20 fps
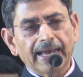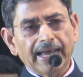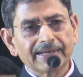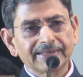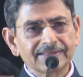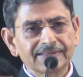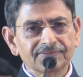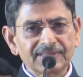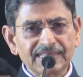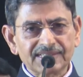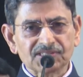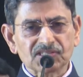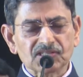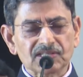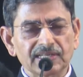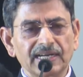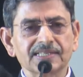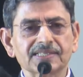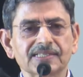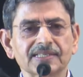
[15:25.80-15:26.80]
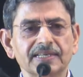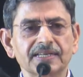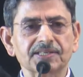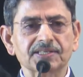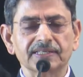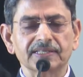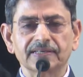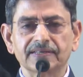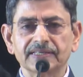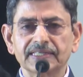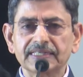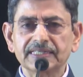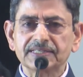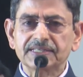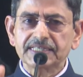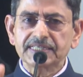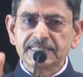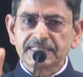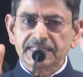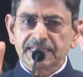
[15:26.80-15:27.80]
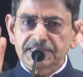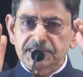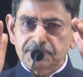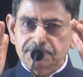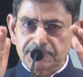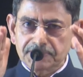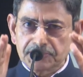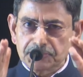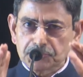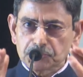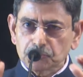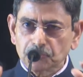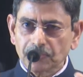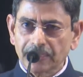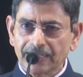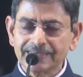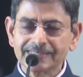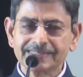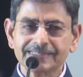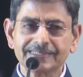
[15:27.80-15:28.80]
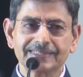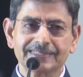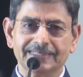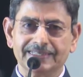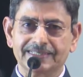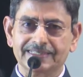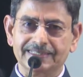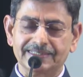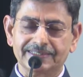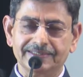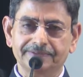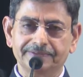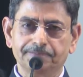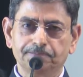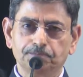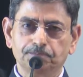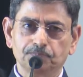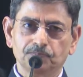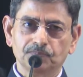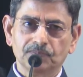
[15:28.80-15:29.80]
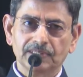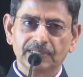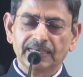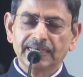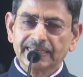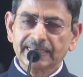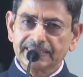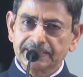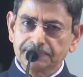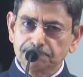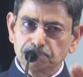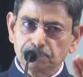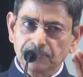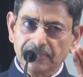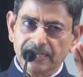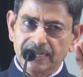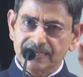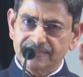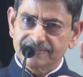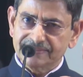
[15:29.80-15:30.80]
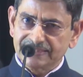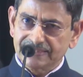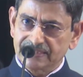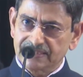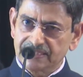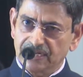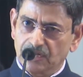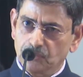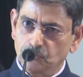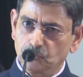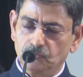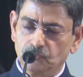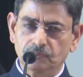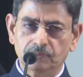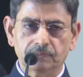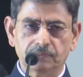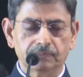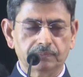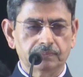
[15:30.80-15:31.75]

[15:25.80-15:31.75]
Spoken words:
And in this translation, he de-spiritualizes it. He plays it down.